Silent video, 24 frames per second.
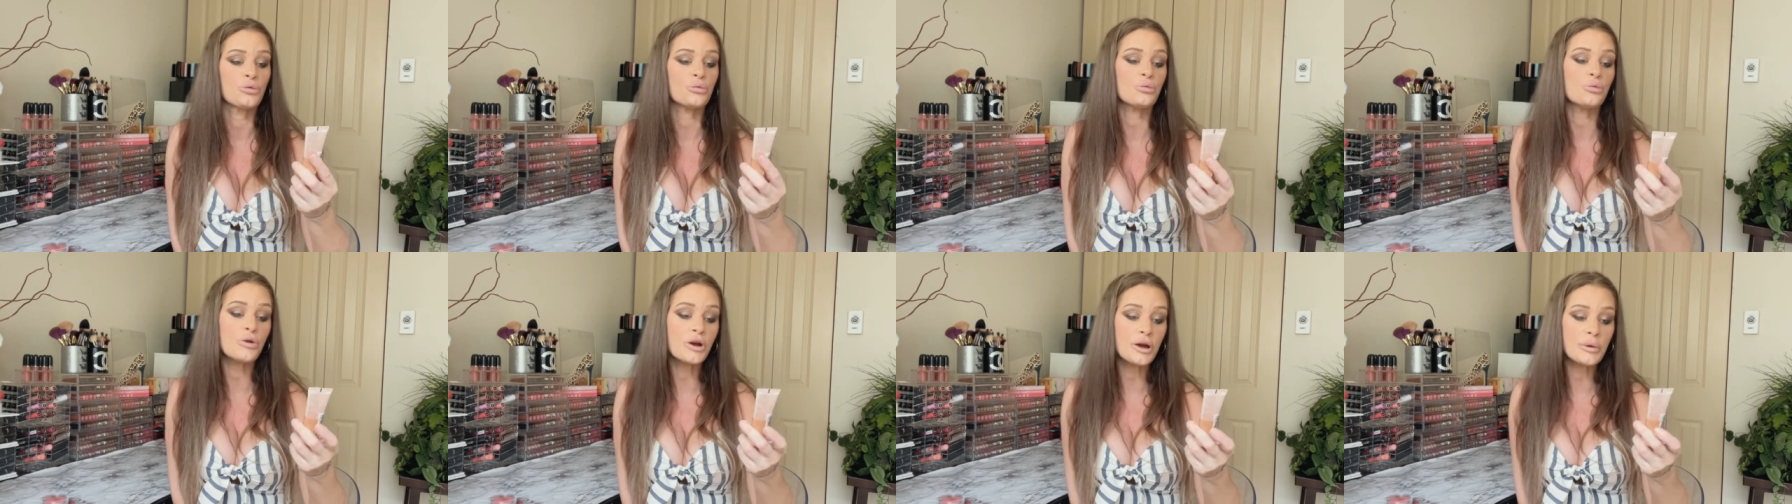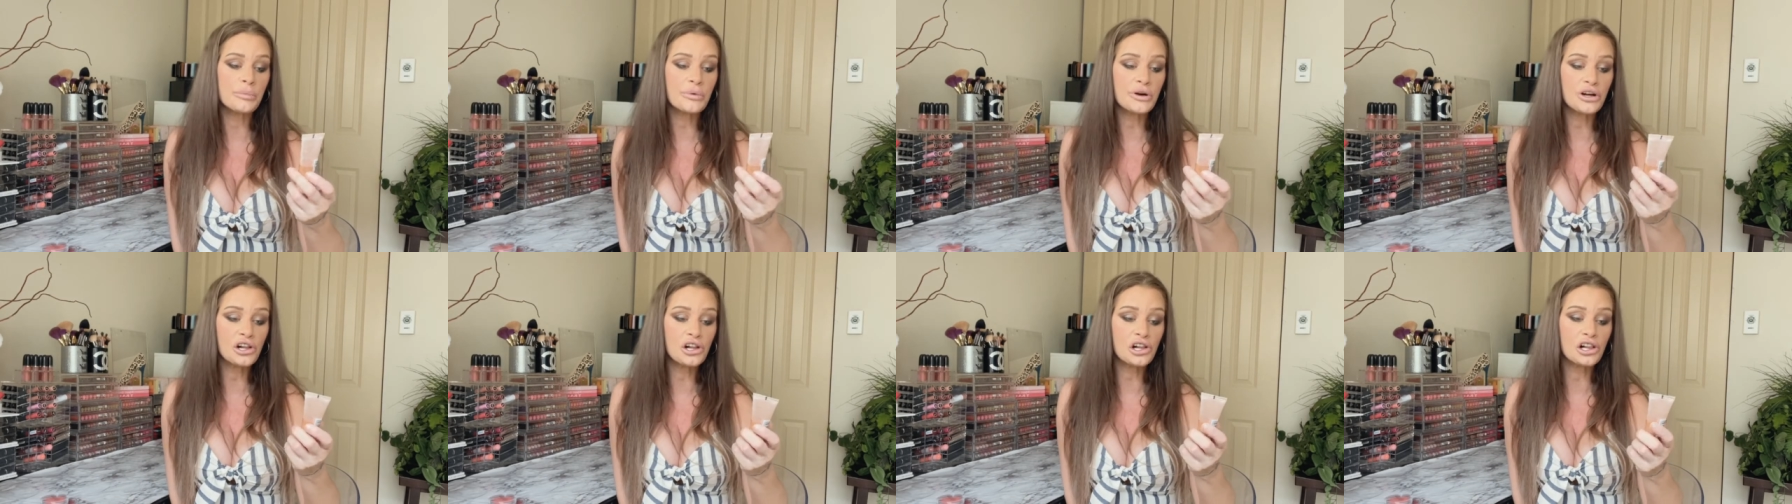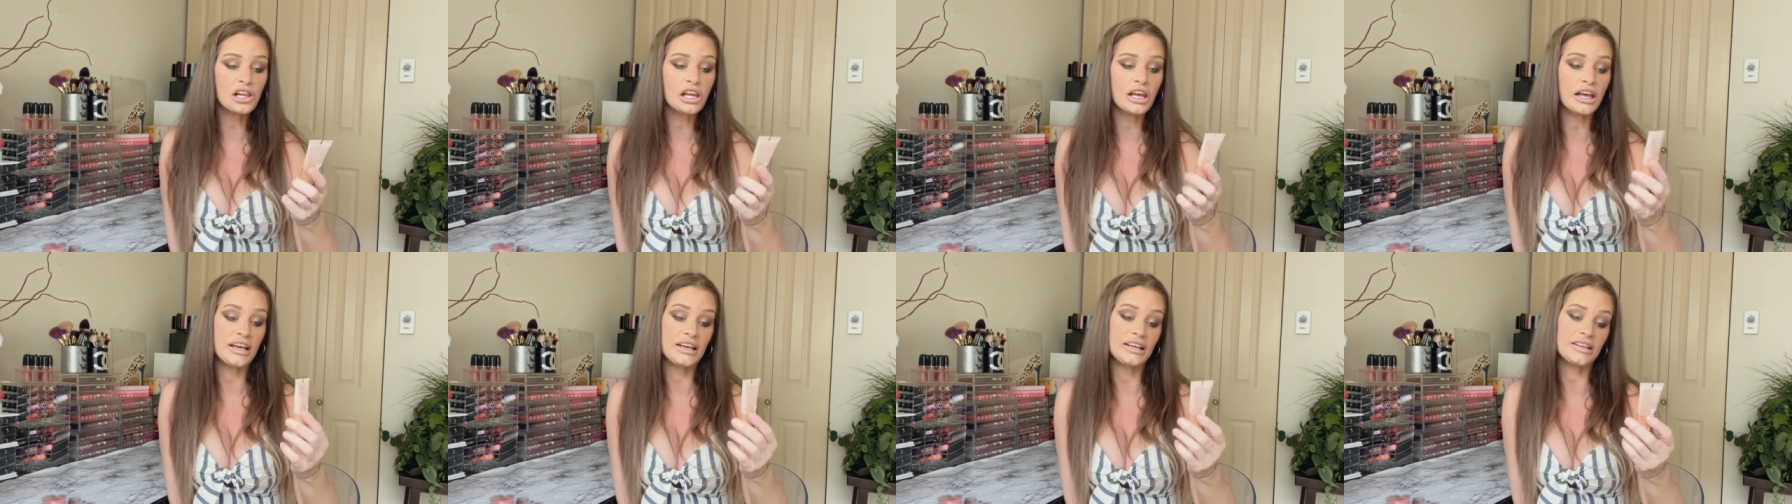
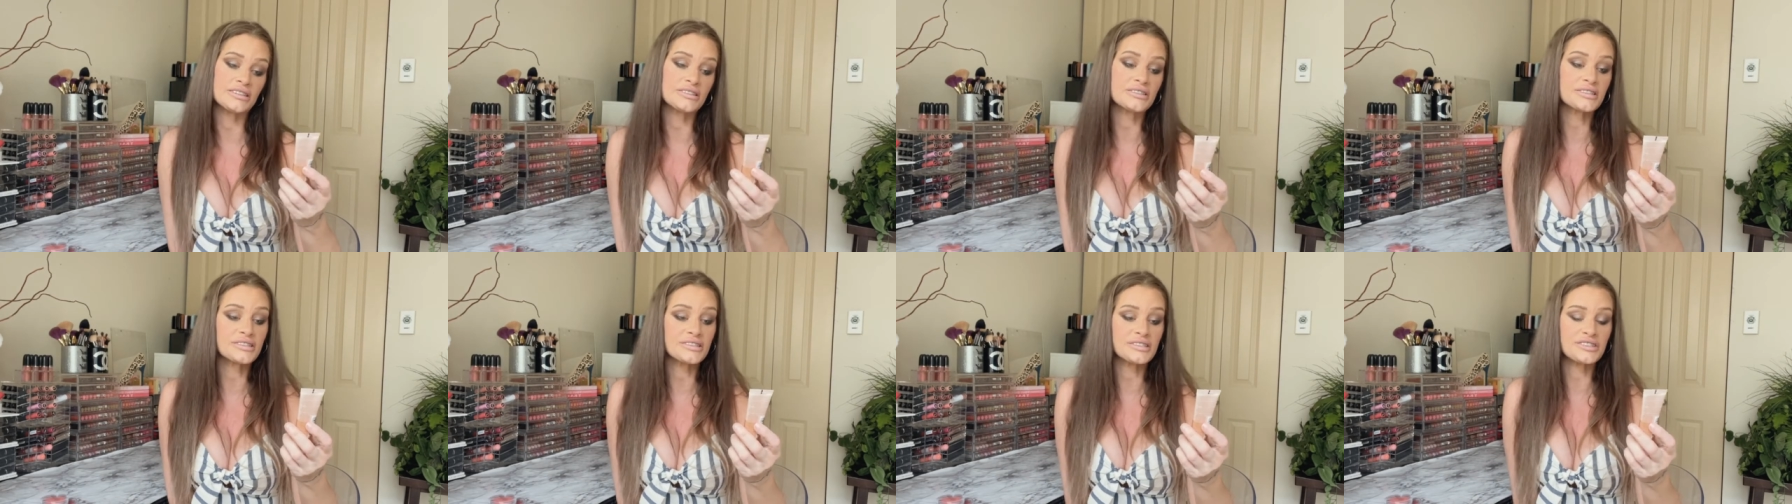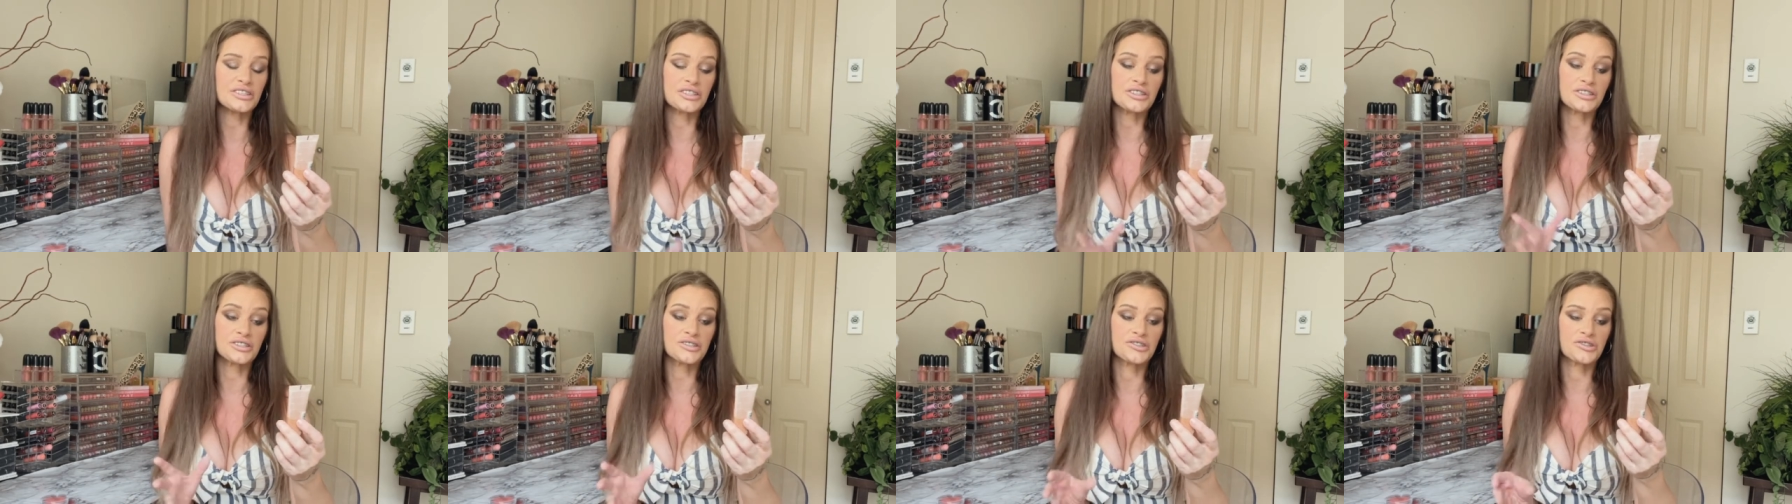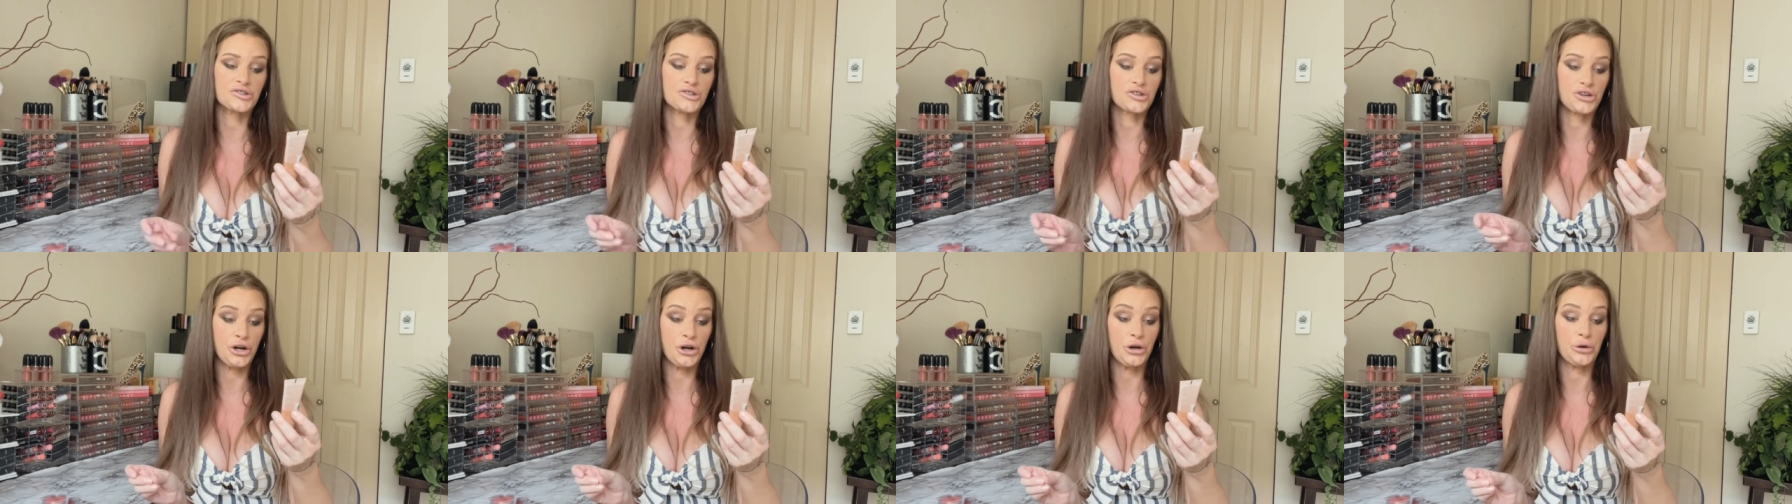Rimmel Insta
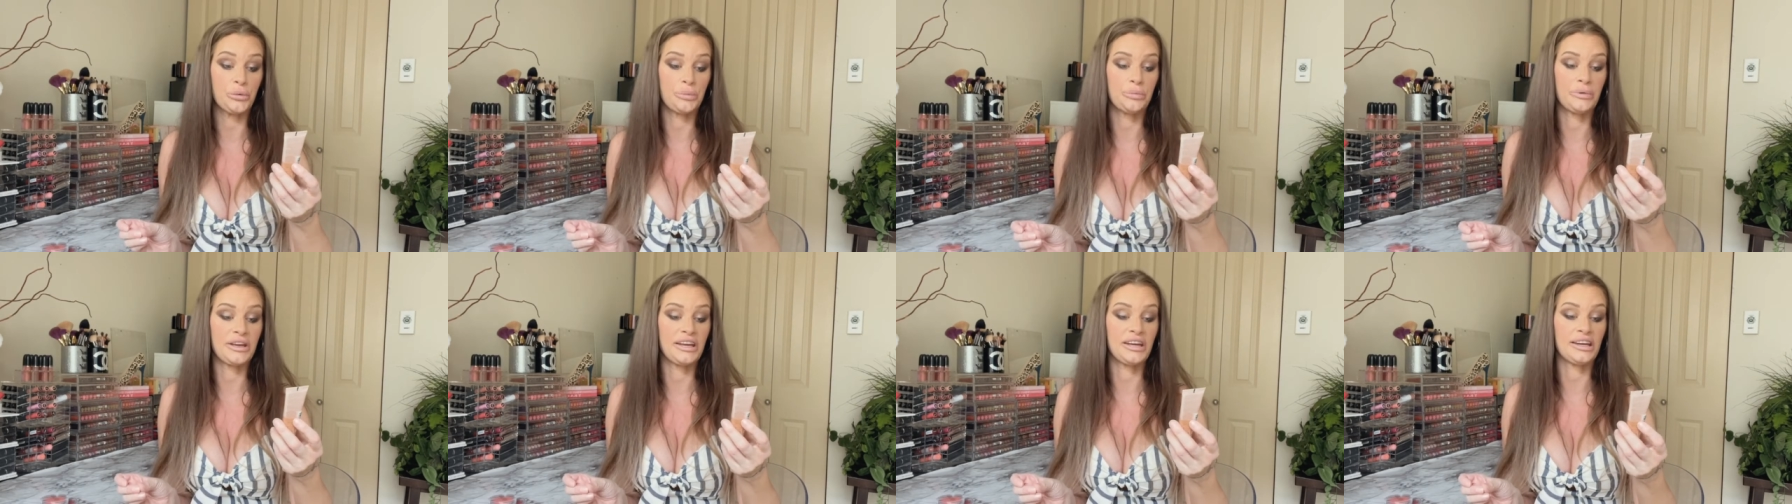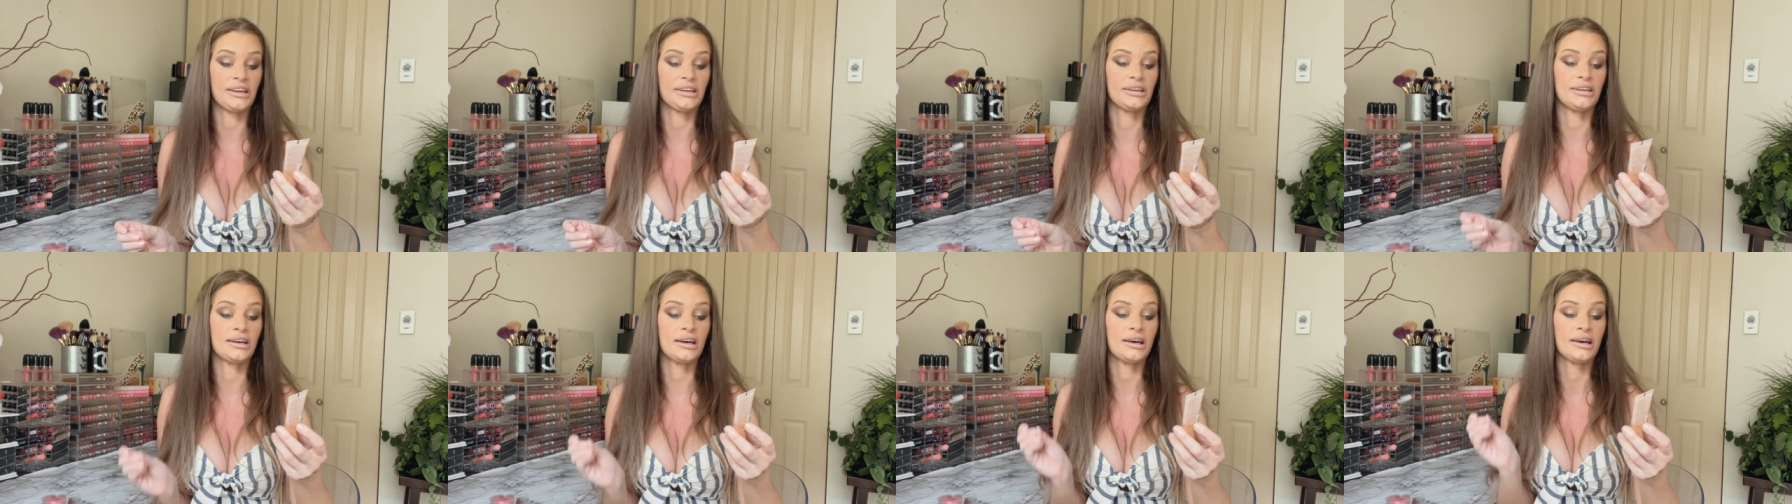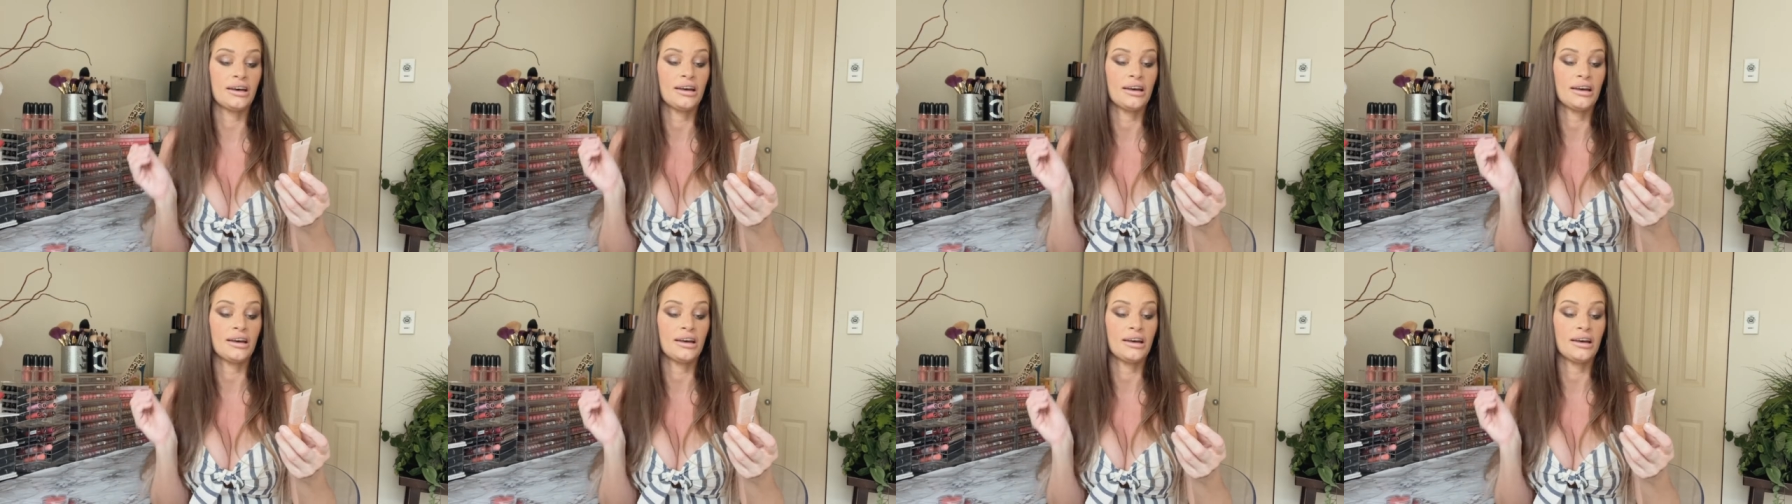Strobing